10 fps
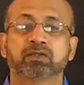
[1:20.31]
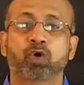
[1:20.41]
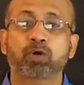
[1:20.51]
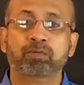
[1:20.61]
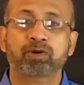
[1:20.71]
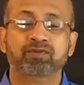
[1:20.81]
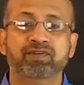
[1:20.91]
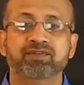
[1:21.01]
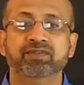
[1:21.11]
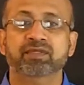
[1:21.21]
thought
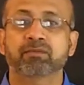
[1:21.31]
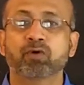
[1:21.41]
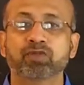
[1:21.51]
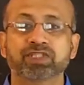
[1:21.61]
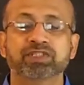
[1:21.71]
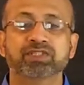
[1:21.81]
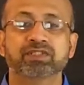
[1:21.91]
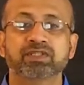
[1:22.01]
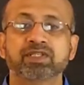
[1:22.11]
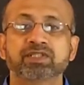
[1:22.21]
process, emotions,
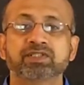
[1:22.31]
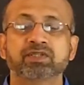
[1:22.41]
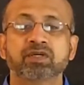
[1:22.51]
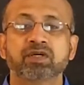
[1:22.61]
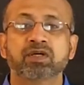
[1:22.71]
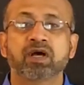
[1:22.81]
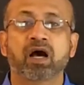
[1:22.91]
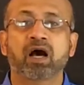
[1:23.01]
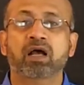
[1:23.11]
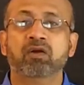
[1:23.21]
these
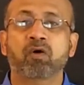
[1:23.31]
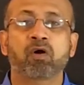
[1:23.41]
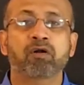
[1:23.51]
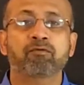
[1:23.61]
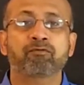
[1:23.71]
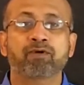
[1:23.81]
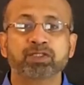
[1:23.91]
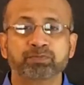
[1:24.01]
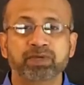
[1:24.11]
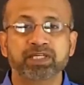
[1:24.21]
are all
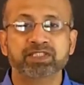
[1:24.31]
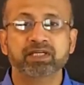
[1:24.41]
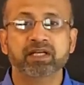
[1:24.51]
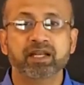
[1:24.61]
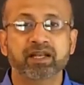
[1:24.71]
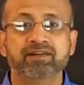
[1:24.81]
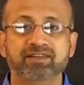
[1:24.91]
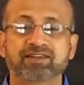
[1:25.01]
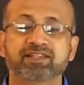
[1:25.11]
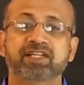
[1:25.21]
first person inner
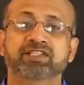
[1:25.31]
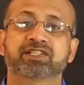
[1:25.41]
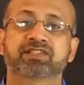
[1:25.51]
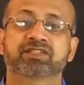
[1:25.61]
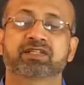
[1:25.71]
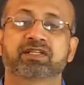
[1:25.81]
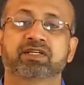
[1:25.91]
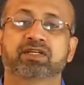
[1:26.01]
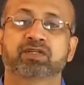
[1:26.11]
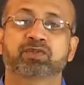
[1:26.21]
sensations.
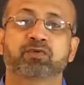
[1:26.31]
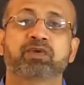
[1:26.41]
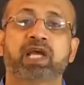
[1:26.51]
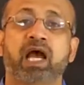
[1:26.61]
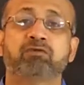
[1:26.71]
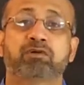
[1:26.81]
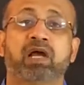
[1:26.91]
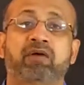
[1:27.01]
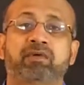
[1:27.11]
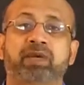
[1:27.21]
So we have to
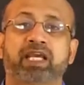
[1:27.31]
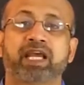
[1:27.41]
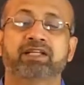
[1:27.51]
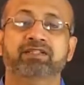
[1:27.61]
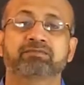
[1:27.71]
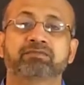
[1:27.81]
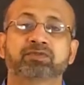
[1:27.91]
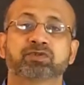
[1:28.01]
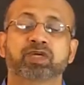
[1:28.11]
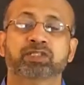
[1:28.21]
have a mechanism
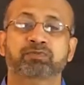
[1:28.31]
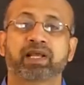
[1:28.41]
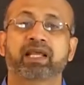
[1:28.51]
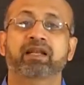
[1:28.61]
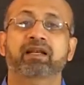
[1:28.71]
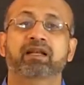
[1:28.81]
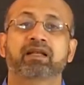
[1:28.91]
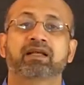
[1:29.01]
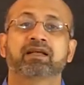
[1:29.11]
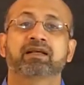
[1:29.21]
to explain
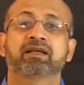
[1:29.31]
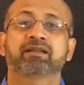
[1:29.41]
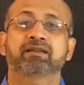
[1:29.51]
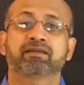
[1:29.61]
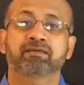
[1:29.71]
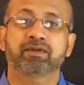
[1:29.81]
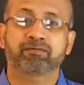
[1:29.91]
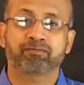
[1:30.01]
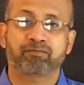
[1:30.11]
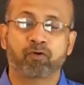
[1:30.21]
the
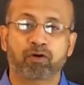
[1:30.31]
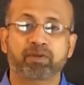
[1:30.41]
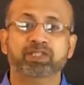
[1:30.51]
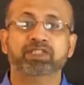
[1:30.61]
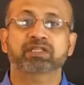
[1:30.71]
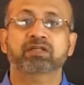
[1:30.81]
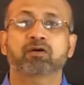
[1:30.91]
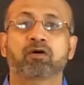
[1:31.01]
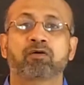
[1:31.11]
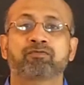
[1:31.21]
formation
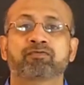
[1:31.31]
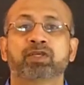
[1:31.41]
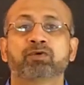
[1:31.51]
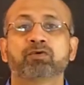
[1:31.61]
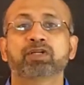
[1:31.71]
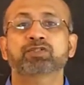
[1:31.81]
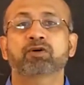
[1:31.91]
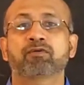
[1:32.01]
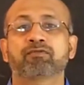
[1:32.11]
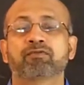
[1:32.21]
of the units
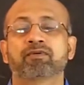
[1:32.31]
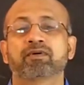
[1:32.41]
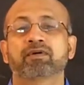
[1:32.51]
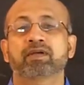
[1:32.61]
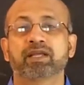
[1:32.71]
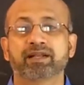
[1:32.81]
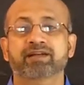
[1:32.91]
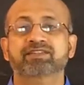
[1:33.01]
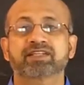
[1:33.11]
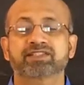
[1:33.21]
of
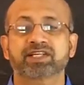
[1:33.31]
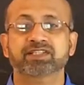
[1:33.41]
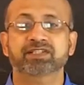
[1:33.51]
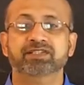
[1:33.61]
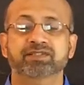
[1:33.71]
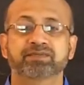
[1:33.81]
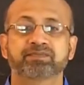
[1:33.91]
inner sensations.